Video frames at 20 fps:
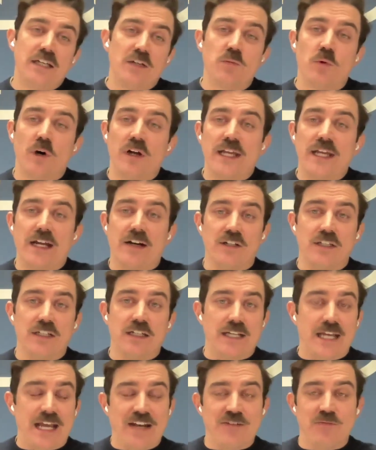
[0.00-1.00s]
in one
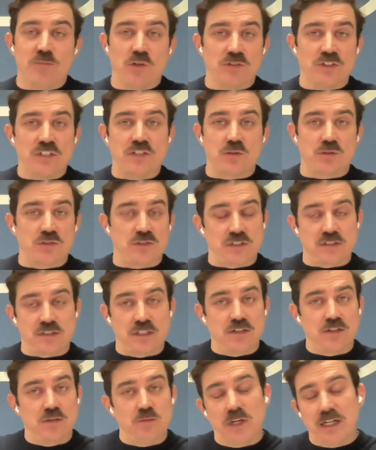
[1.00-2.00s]
area and have more
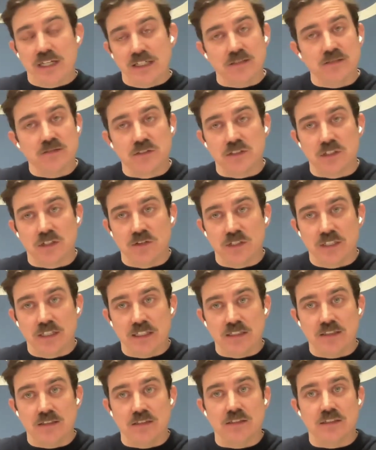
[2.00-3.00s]
resources than you might, in
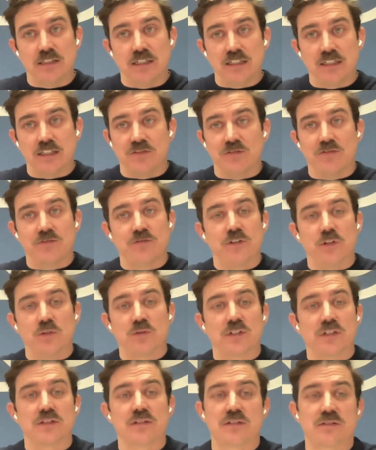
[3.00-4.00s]
any given
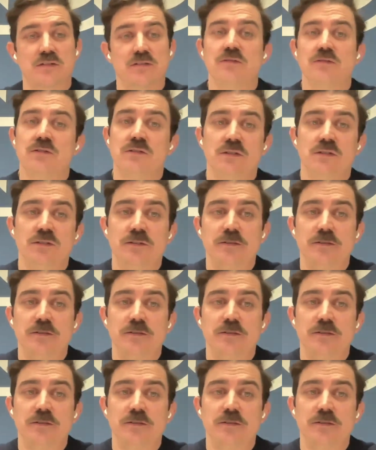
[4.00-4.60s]
focus.